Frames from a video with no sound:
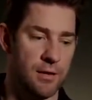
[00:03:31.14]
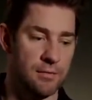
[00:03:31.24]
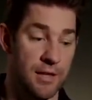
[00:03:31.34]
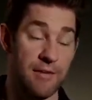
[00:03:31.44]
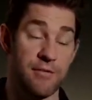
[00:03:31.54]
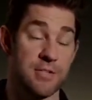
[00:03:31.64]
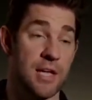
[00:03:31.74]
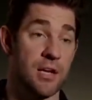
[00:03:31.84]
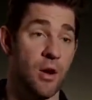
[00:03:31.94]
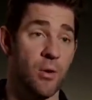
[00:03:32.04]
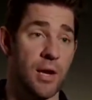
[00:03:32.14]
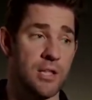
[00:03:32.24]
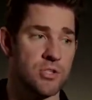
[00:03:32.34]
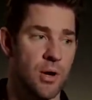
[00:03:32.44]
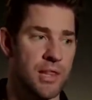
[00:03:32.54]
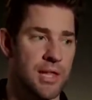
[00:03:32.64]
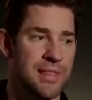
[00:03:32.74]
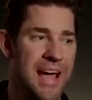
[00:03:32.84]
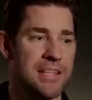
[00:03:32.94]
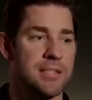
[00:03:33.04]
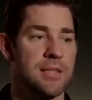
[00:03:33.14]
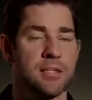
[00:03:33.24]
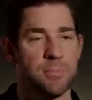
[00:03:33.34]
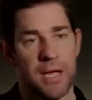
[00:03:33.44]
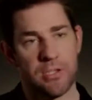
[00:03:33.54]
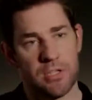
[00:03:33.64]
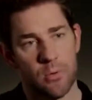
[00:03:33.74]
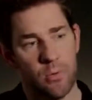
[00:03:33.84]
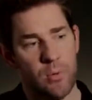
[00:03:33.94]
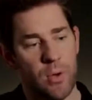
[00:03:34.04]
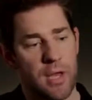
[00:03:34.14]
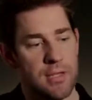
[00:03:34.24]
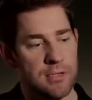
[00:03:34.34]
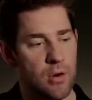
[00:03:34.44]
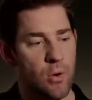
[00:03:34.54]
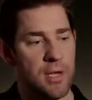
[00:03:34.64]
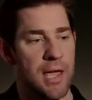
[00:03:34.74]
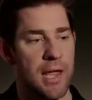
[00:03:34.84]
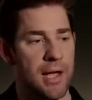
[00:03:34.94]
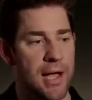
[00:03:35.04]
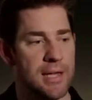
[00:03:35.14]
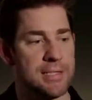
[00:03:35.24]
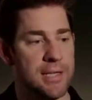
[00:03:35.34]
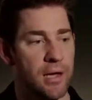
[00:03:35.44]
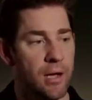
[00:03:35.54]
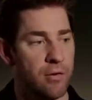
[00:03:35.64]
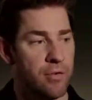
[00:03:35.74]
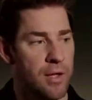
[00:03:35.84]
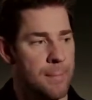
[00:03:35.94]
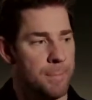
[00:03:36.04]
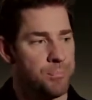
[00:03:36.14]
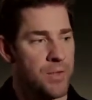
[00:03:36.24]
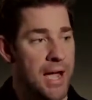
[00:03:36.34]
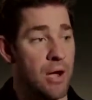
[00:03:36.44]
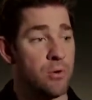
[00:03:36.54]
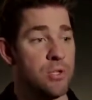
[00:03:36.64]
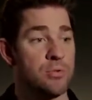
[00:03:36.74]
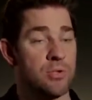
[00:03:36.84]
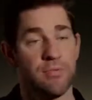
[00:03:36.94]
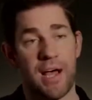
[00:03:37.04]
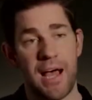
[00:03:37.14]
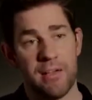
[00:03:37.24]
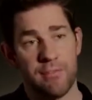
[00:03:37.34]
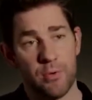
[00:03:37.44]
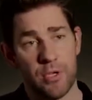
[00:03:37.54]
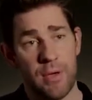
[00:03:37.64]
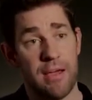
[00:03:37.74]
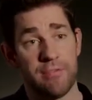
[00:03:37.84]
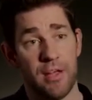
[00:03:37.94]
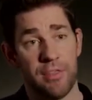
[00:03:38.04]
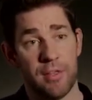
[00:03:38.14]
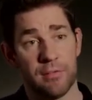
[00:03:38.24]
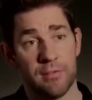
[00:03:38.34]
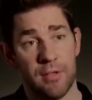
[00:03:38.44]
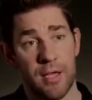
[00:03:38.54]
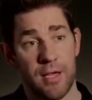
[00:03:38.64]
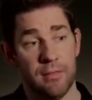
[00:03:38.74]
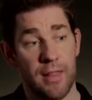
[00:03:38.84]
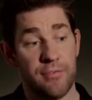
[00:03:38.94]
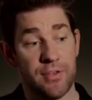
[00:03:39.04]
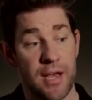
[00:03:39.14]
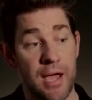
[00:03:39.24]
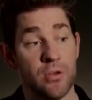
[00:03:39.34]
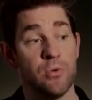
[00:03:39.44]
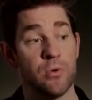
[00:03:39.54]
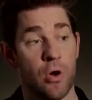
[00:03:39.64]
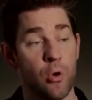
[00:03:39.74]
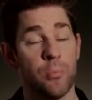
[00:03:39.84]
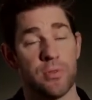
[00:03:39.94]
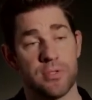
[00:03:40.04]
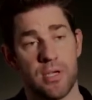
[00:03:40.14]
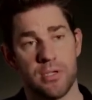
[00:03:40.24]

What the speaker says: life as they know it. And so I think that's the expansion that we went, is an organic idea of how do you survive when you have nothing left, and how do you cope with